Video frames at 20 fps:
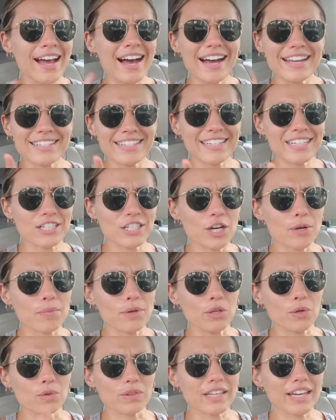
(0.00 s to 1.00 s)
I didn't know,
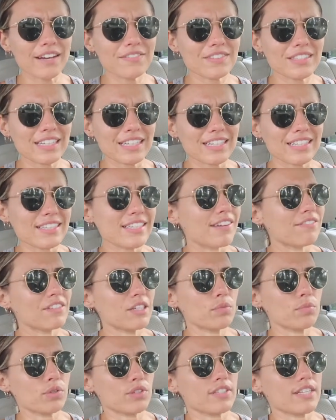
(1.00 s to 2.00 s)
but you only have to get a
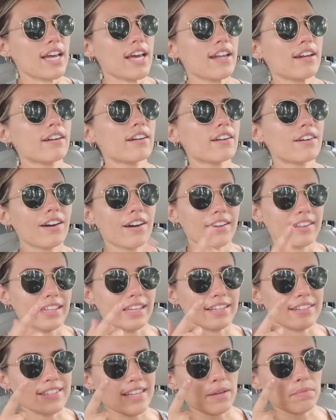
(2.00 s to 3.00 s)
70% on the
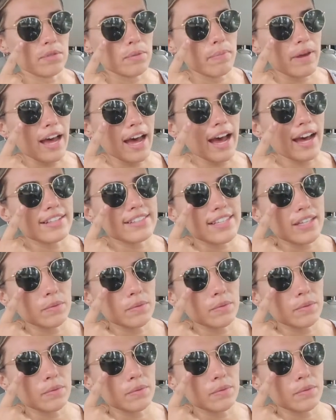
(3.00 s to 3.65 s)
exam to pass.